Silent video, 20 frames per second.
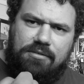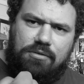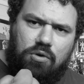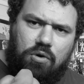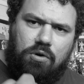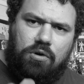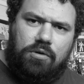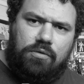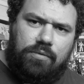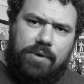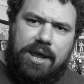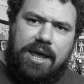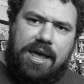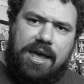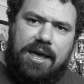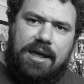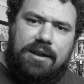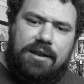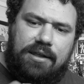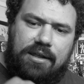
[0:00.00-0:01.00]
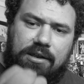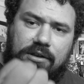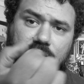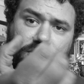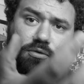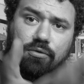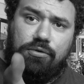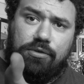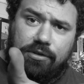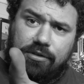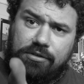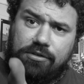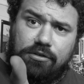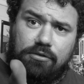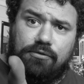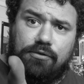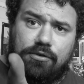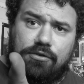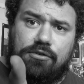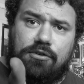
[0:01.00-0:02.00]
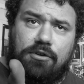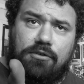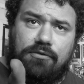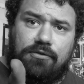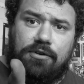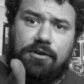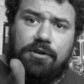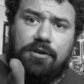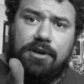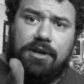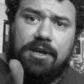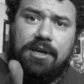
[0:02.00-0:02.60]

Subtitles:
Norrin into the Silver Surfer,